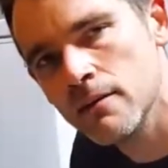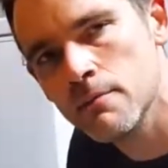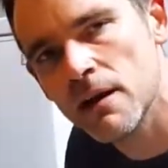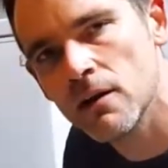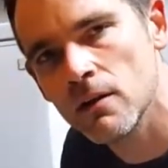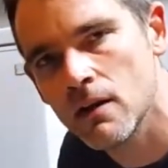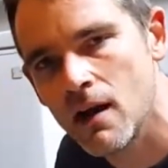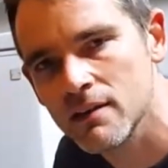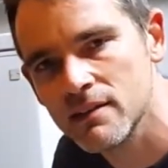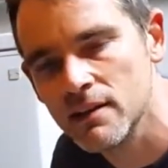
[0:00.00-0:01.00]
of the barrel and
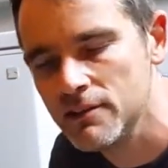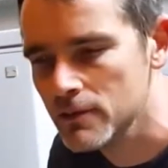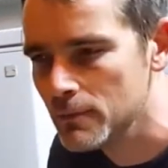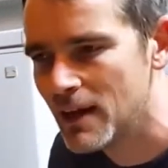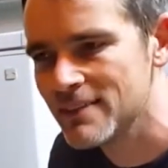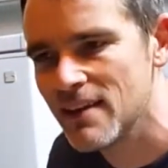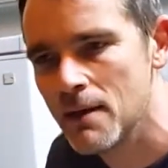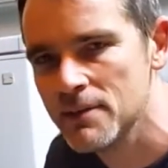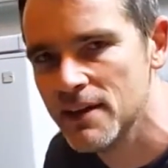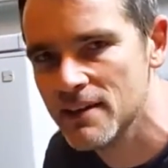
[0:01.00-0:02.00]
cause an issue. And by the
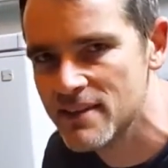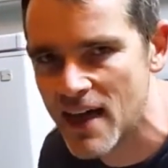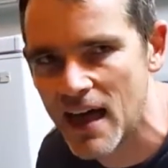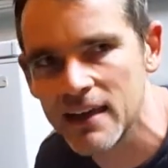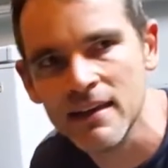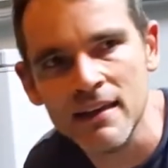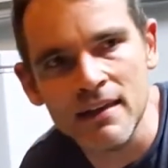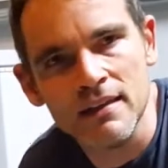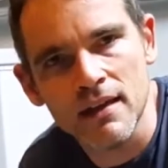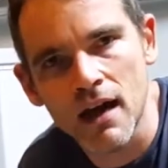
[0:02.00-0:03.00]
time it does that,
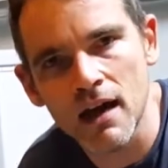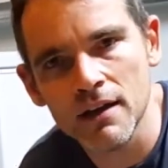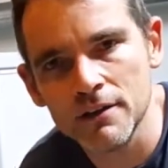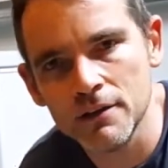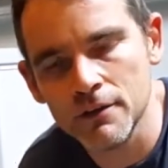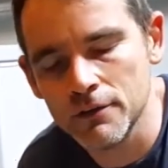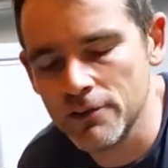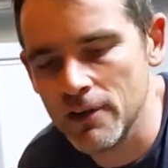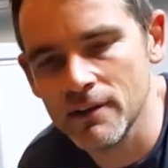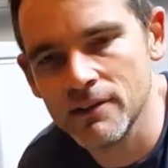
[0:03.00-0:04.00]
your
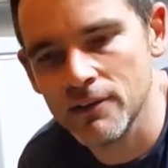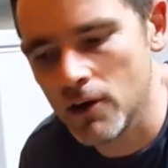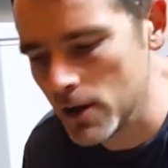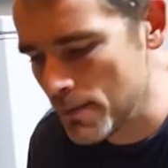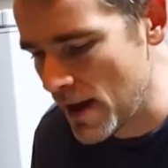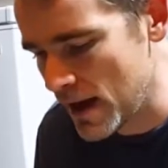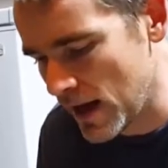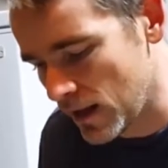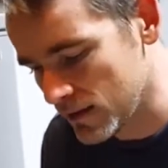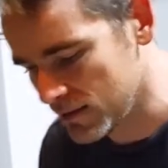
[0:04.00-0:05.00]
insurance is already paying
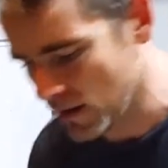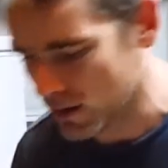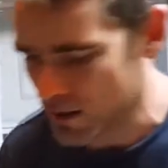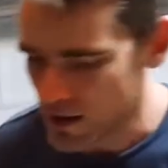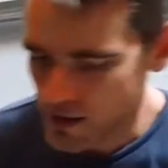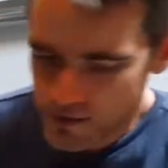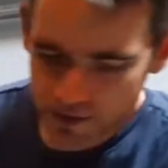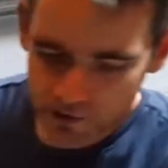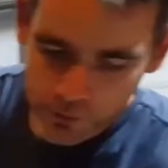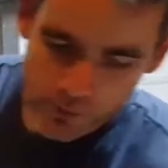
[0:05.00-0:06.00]
out. So
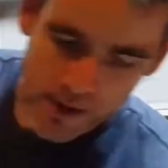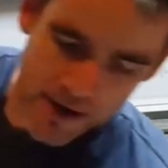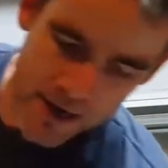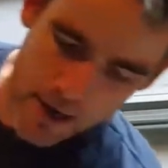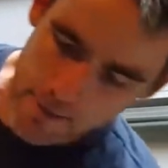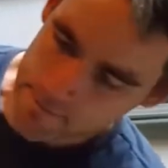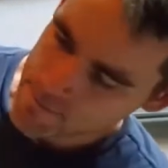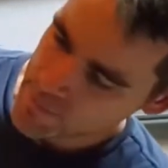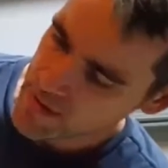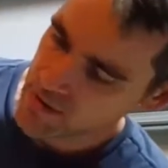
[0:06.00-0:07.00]
this one right here
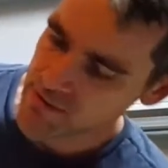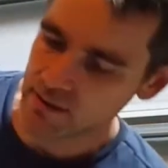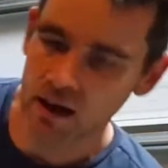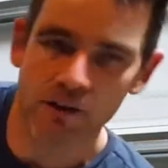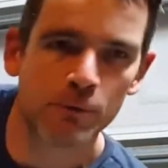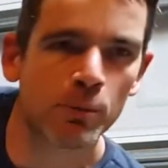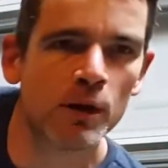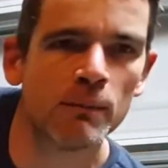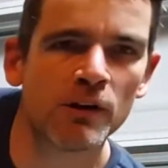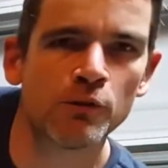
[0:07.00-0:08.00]
is
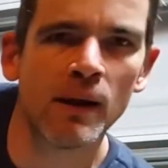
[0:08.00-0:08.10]
pretty much